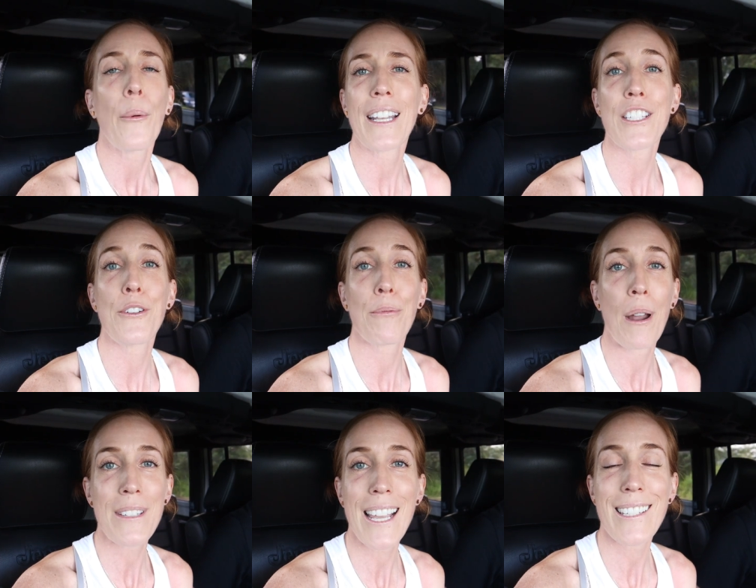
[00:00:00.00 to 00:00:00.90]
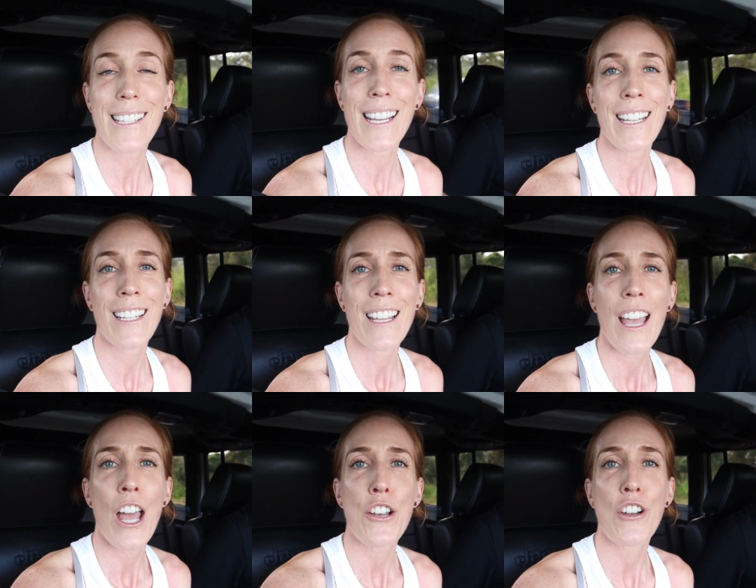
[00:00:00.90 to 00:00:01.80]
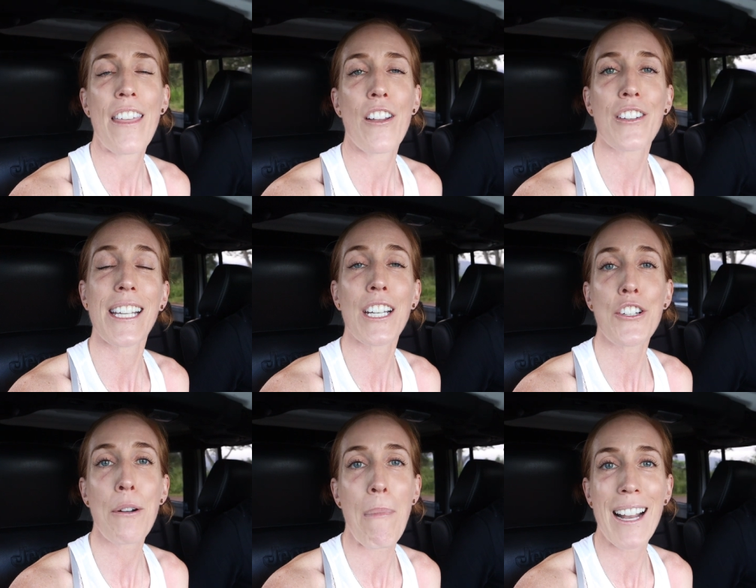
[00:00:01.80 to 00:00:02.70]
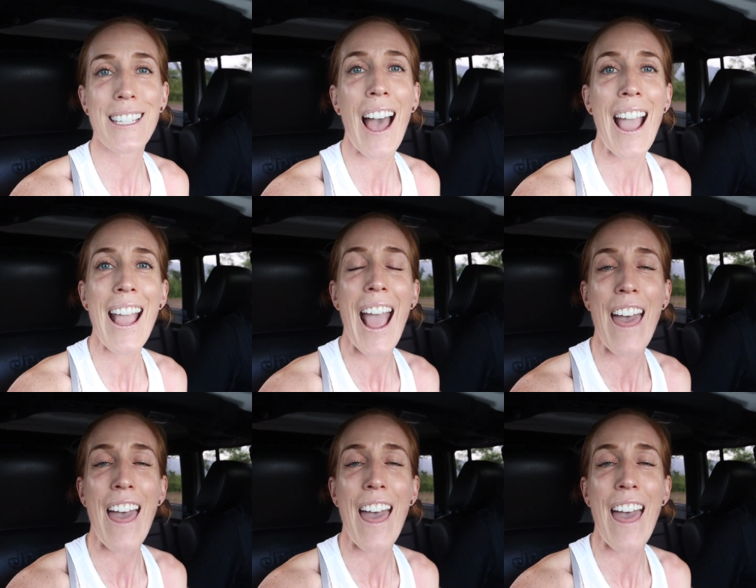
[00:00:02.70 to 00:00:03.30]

We get to do rum tasting, try their signature Mai Tai,